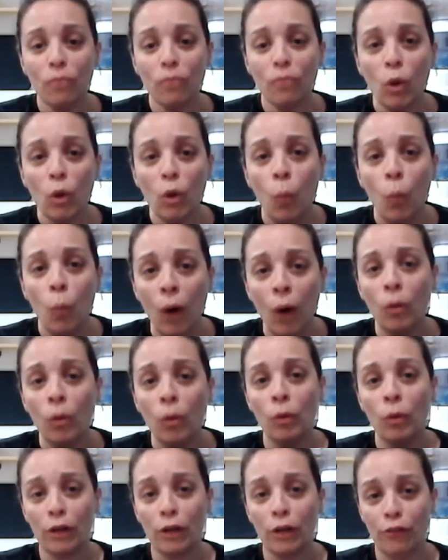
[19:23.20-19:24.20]
What will
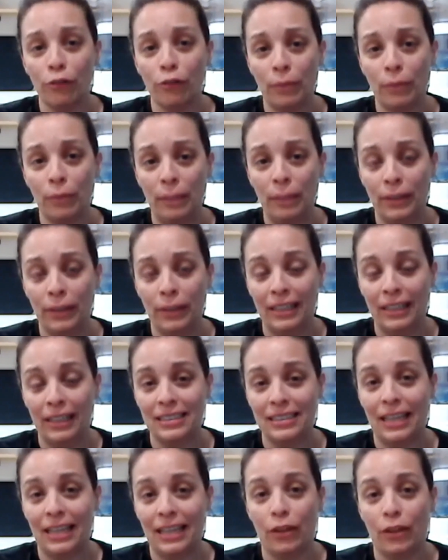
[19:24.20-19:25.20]
work for me putting this
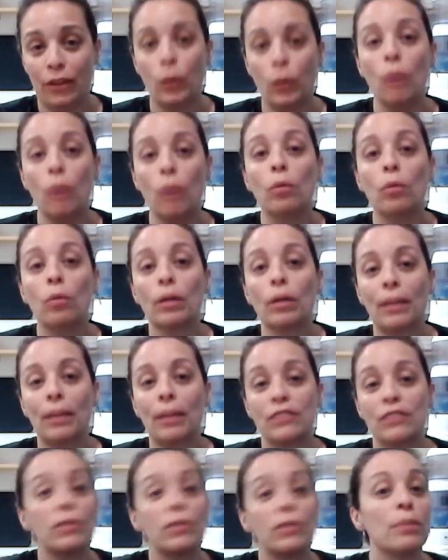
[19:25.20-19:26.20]
together, and what will work best for
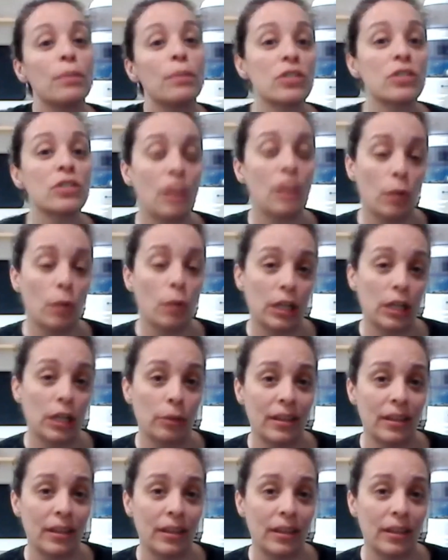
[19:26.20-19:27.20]
the person I'm working with?
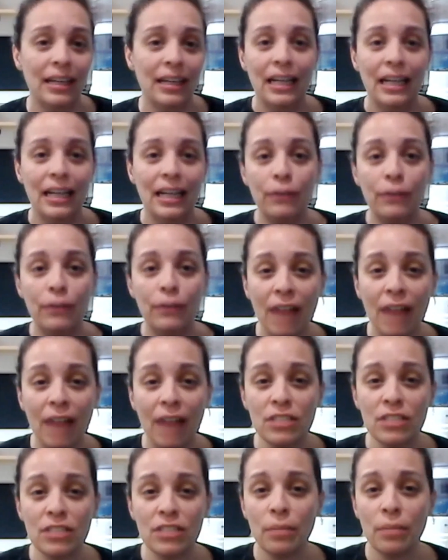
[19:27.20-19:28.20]
If you have
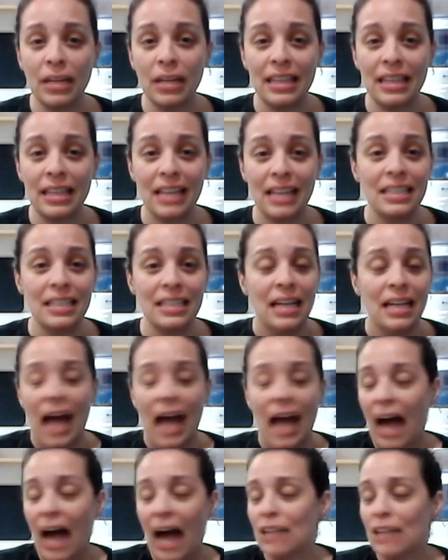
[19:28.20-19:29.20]
somebody that
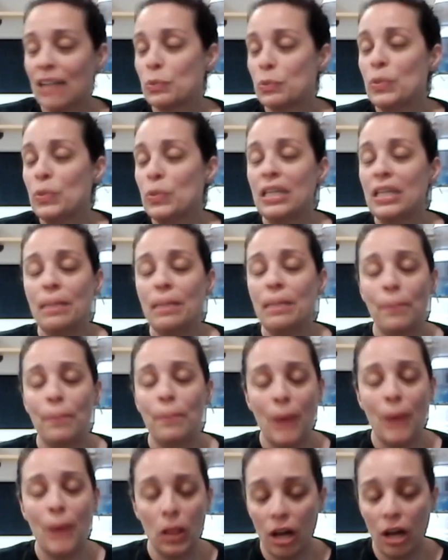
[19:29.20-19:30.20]
has really a
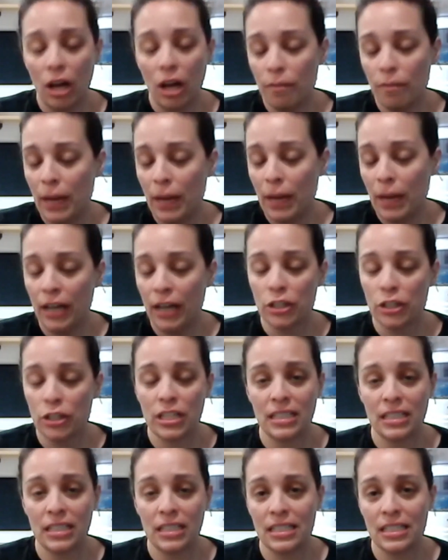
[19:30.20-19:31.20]
lot of pain or
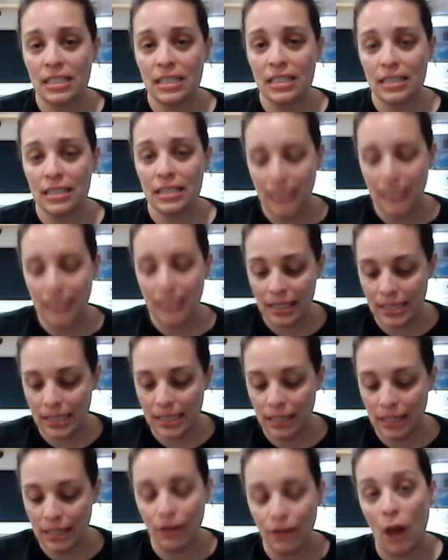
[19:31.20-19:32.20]
sensitive
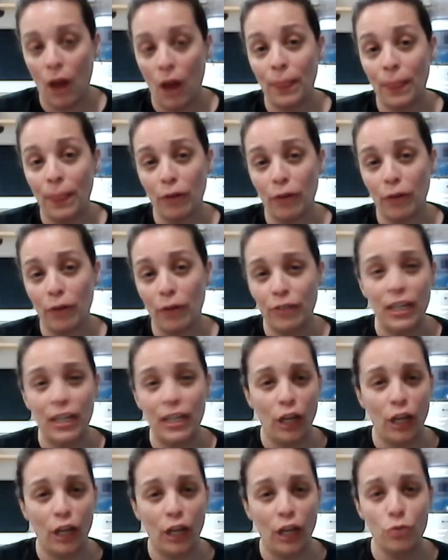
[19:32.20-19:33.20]
on their feet and
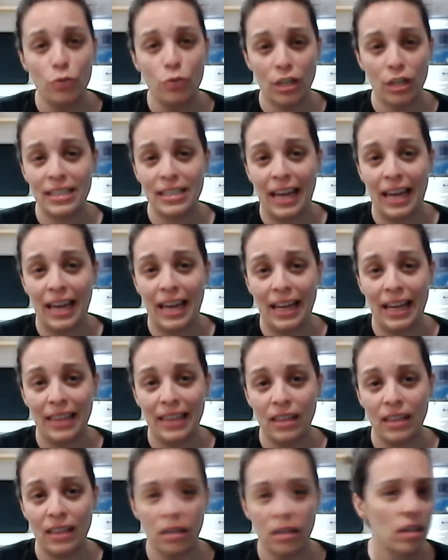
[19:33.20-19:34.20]
you just can't get
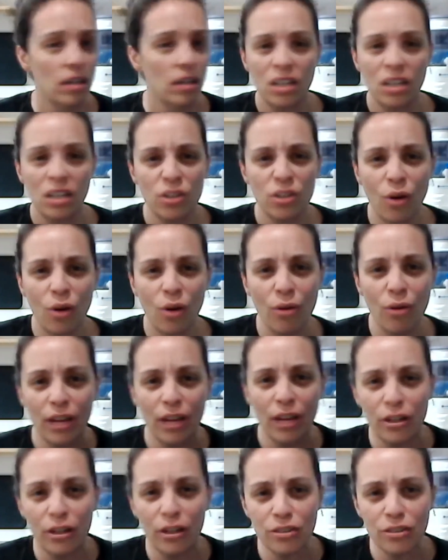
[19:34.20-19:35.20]
there, don't go there,
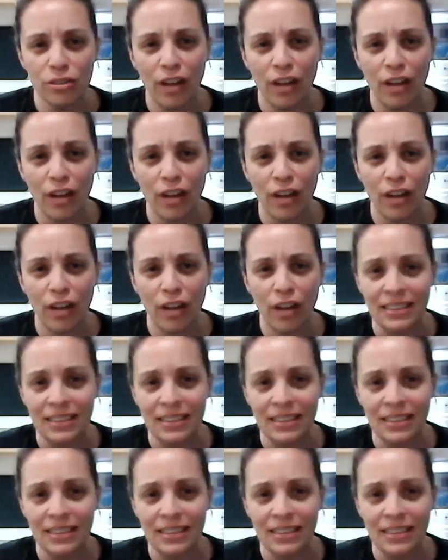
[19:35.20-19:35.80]
use their hand.